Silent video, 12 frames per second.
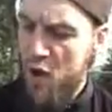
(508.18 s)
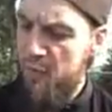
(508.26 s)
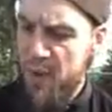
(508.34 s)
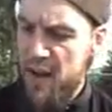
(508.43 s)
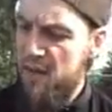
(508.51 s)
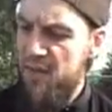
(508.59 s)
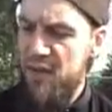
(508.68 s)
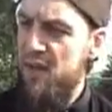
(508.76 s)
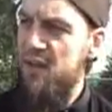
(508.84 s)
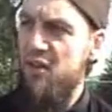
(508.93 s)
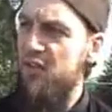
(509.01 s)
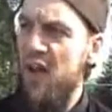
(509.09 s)
how I've
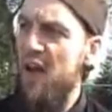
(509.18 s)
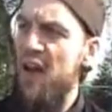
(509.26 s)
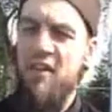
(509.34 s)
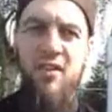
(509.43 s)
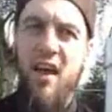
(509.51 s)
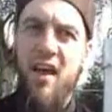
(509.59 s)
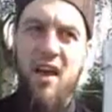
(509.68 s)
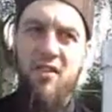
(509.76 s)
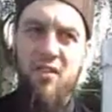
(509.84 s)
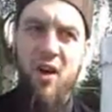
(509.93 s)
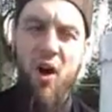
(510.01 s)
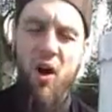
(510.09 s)
benefited is
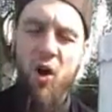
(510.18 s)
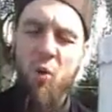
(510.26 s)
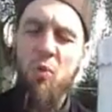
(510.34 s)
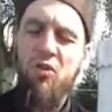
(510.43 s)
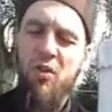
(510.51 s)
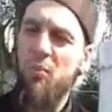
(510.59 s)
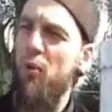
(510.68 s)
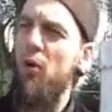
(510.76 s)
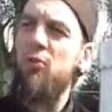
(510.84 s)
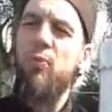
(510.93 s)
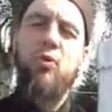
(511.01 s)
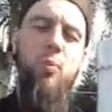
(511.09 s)
almost
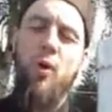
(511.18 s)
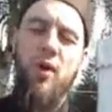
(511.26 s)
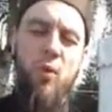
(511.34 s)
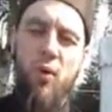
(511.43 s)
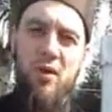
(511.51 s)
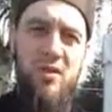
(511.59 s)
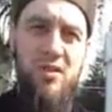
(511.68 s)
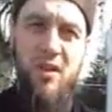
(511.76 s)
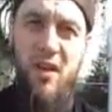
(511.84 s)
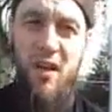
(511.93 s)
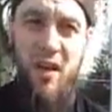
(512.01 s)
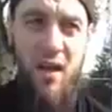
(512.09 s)
impossible to put into
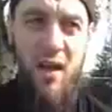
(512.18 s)
words.